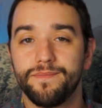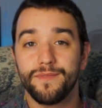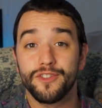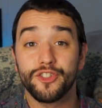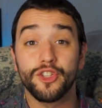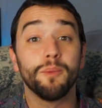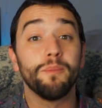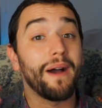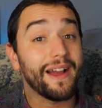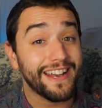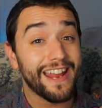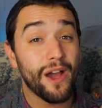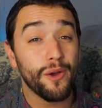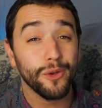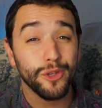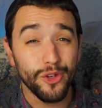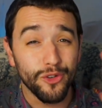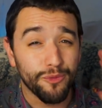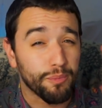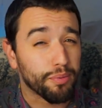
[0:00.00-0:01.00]
So by now,
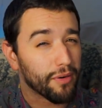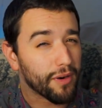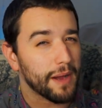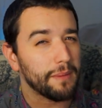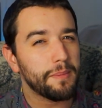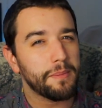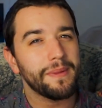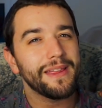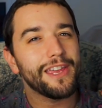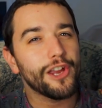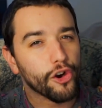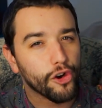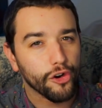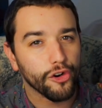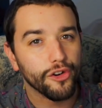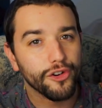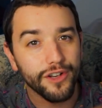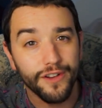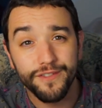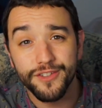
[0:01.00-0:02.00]
you've probably
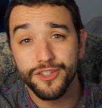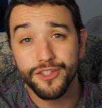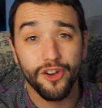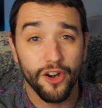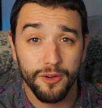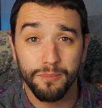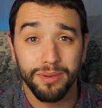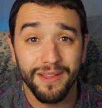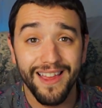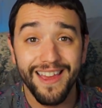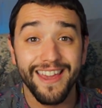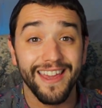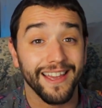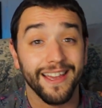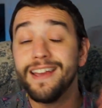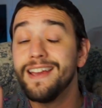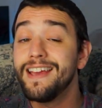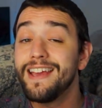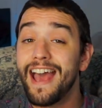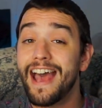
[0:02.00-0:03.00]
heard of Start Playing
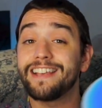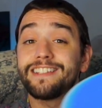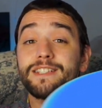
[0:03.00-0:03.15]
as the